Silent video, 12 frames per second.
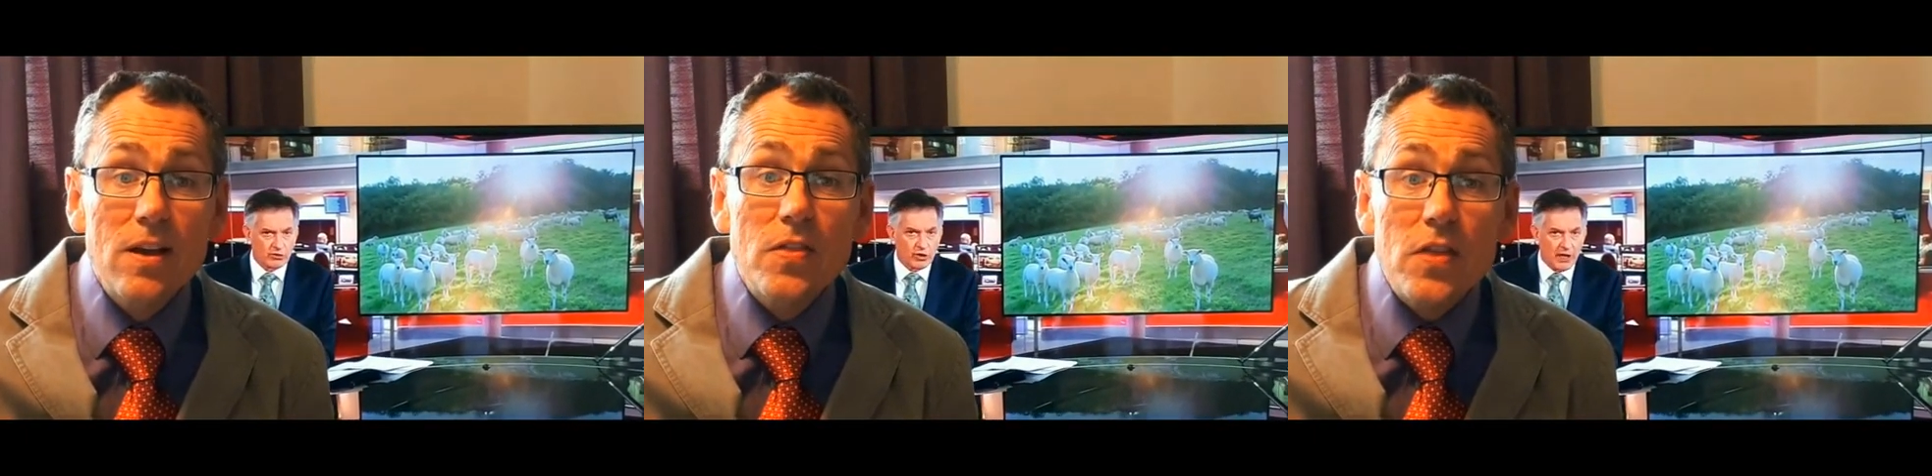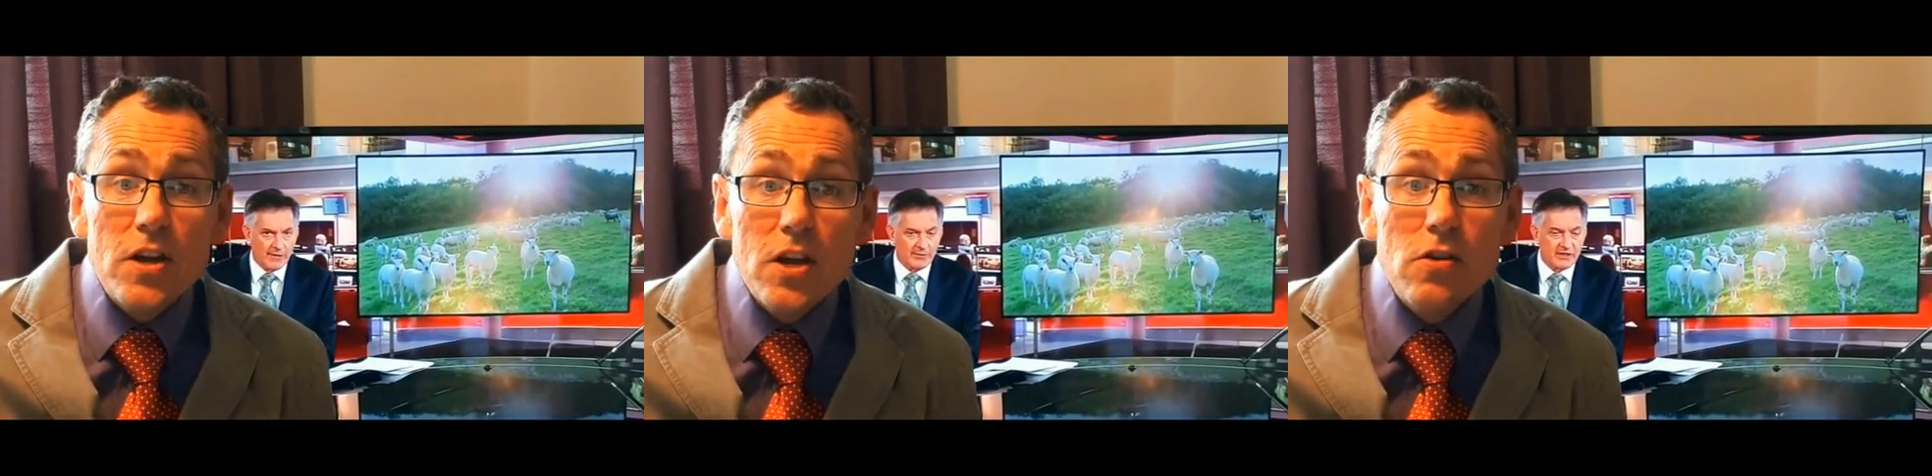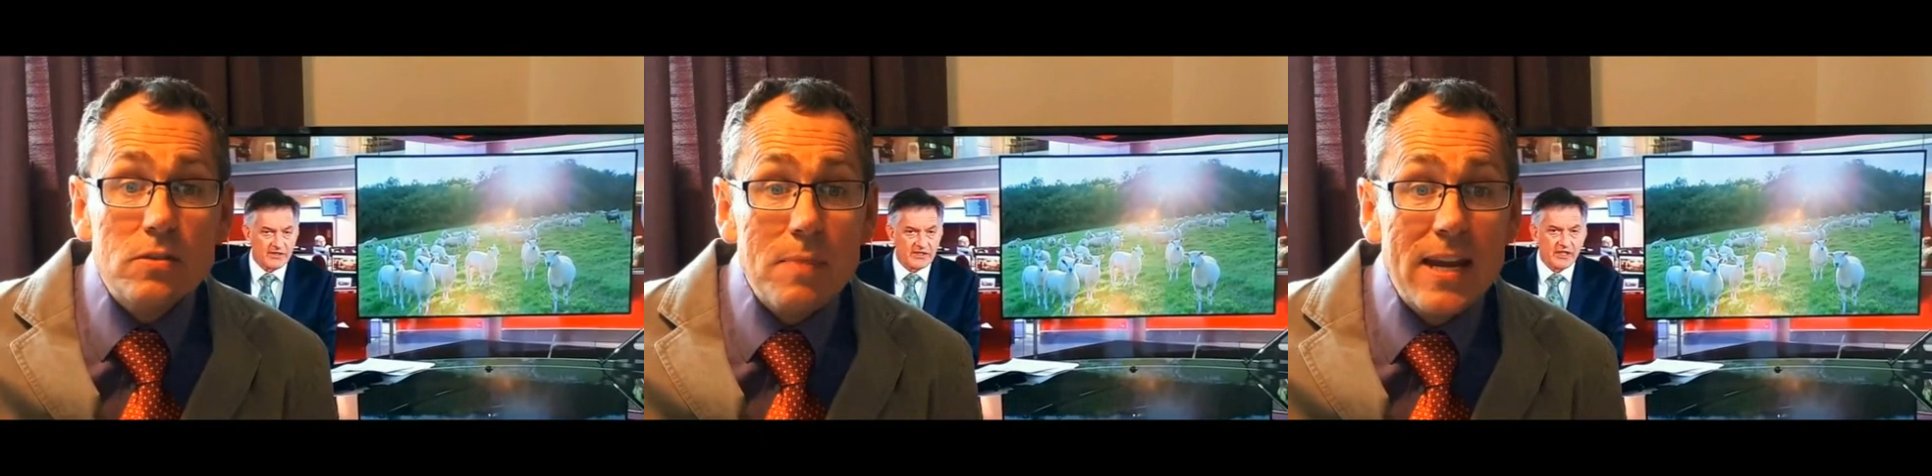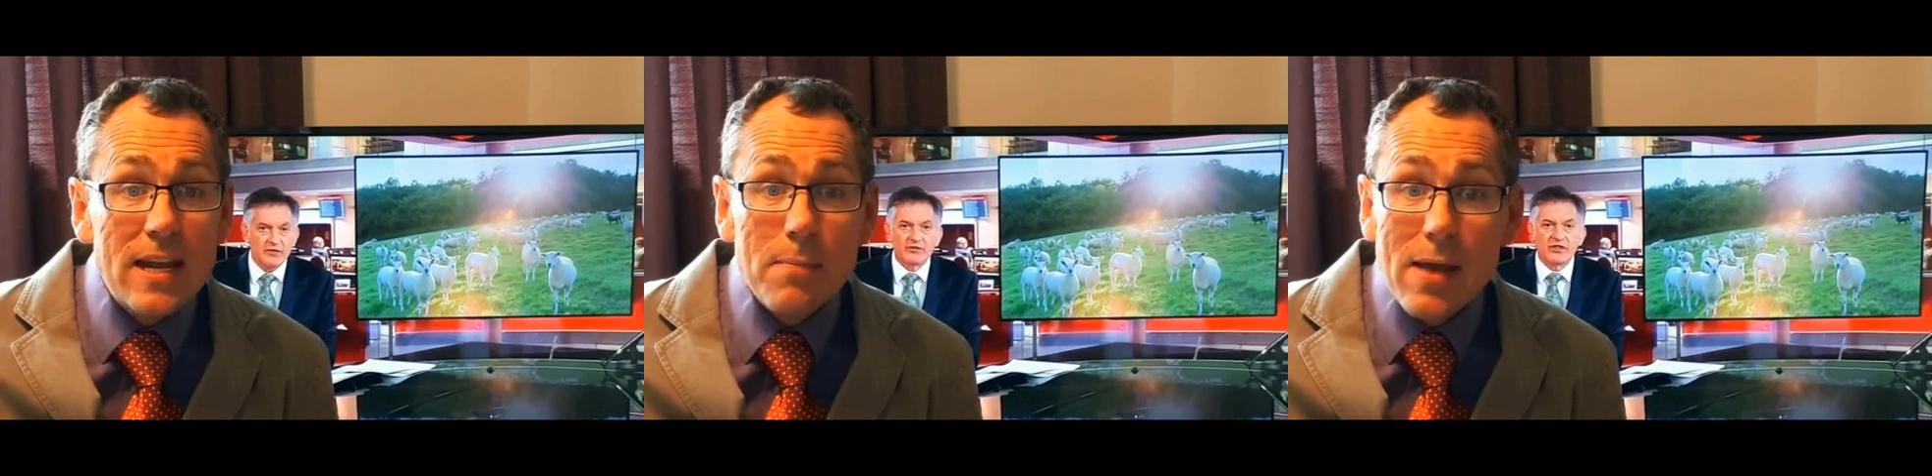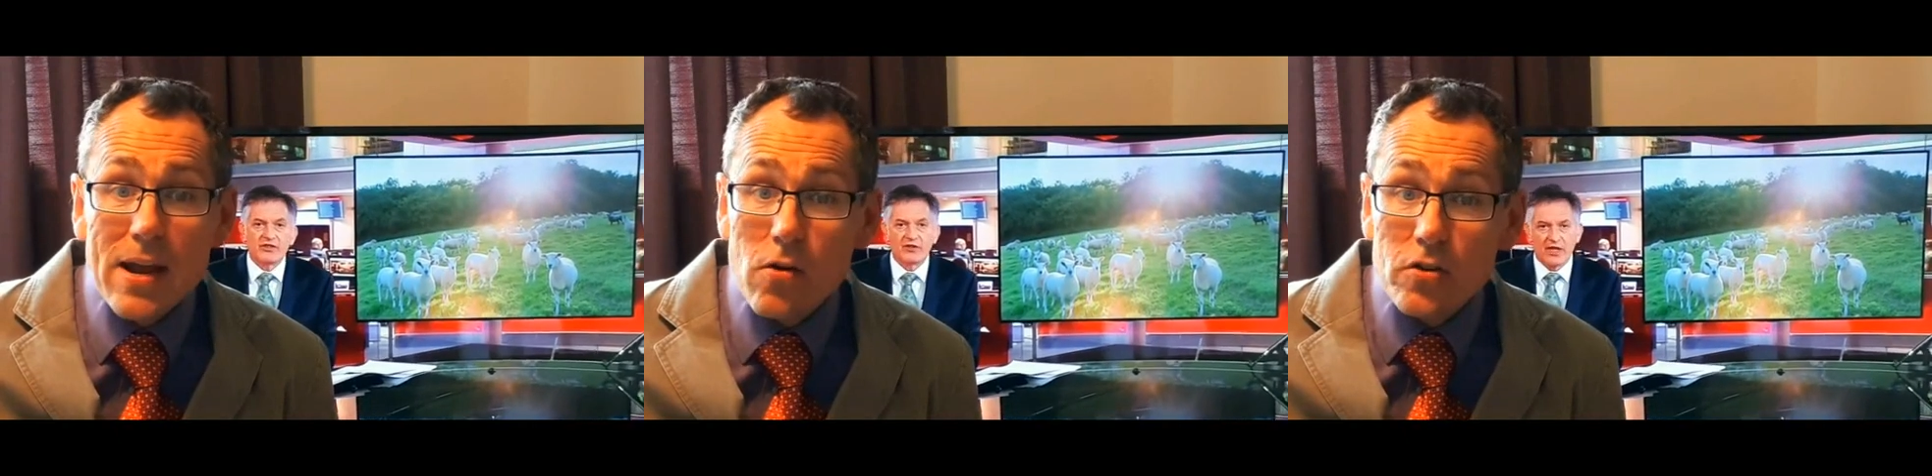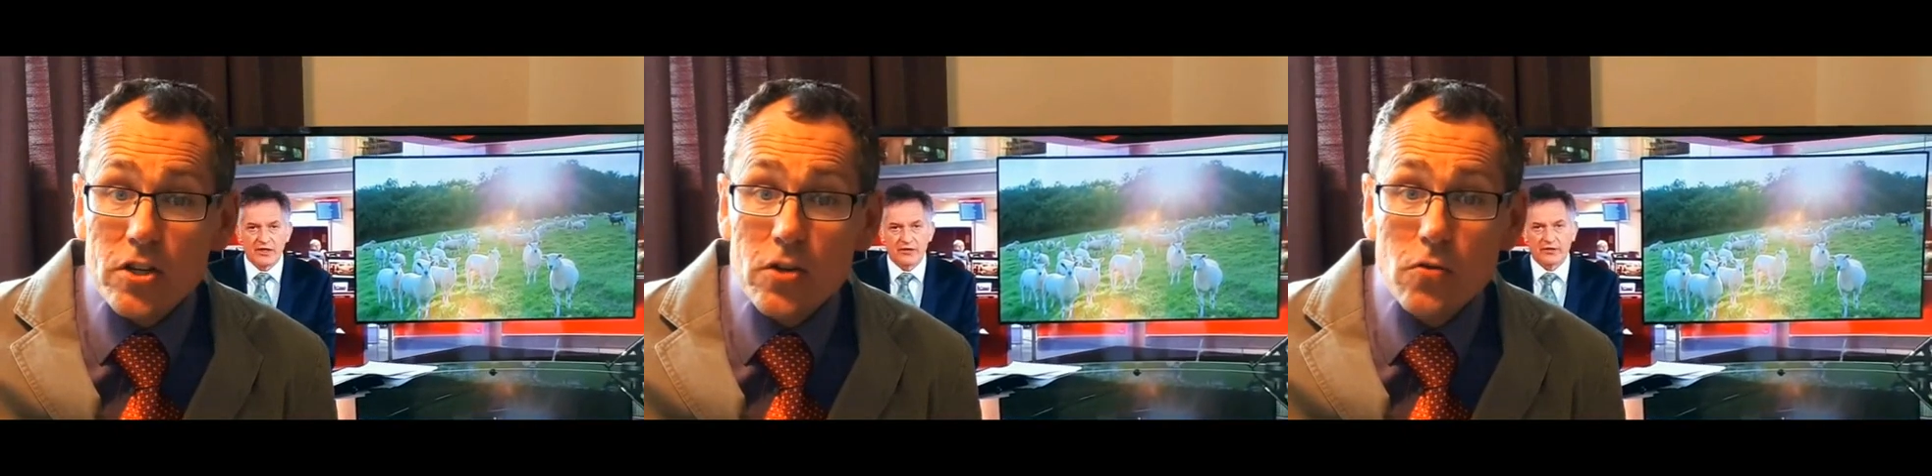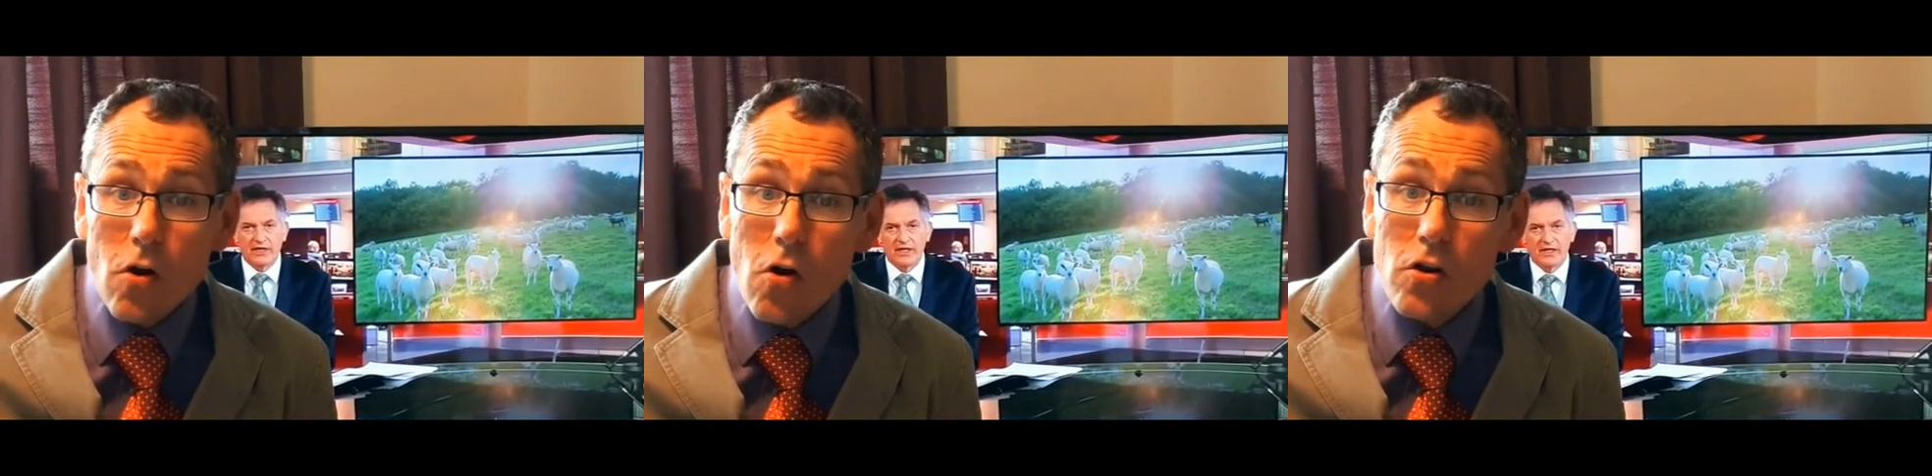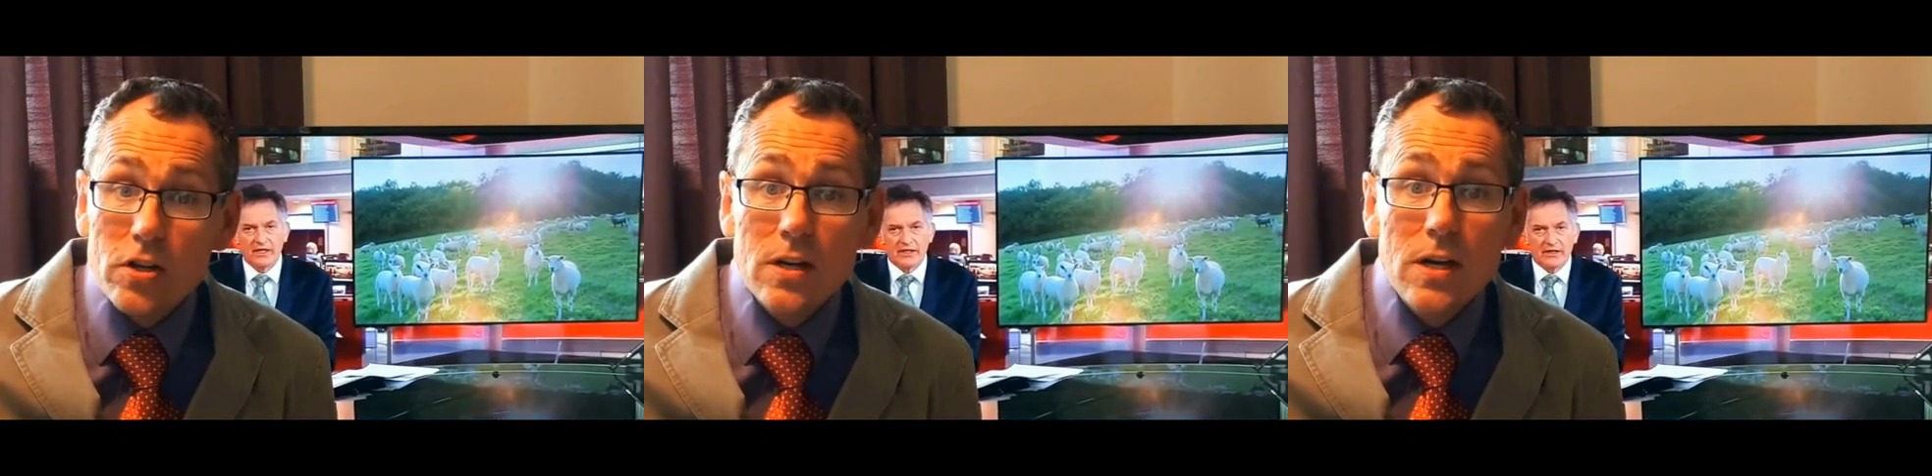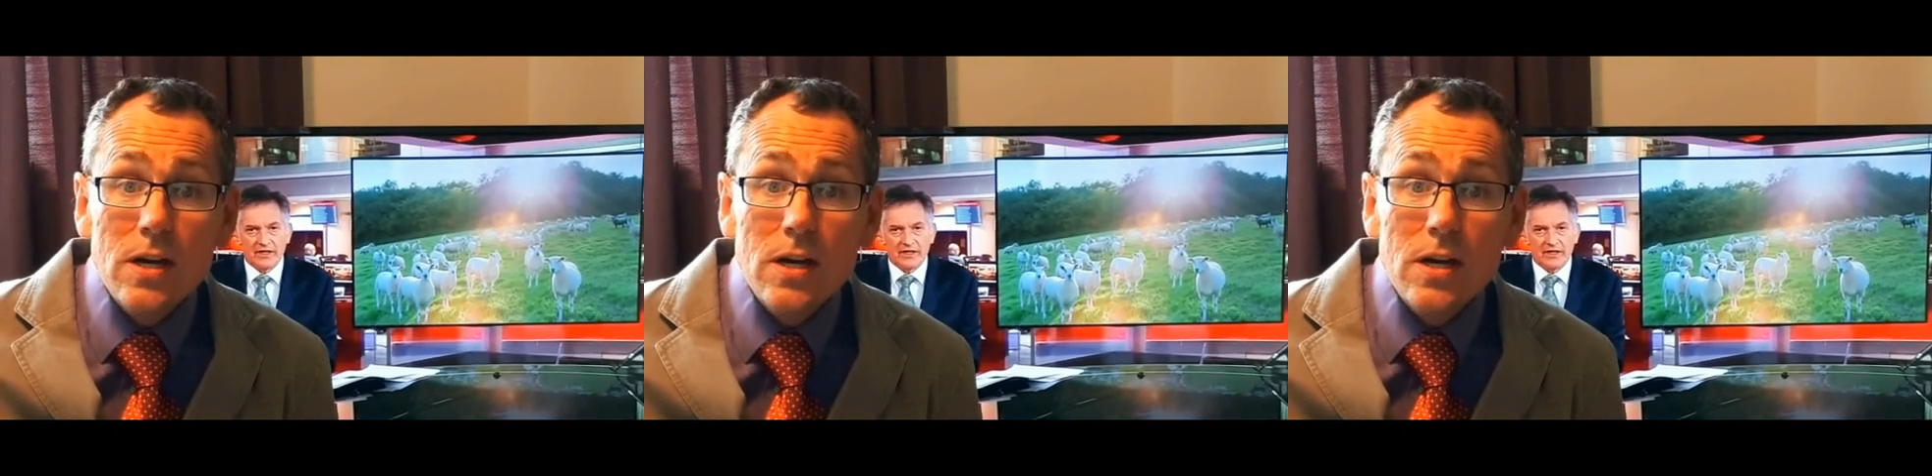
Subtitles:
The news media may not do God,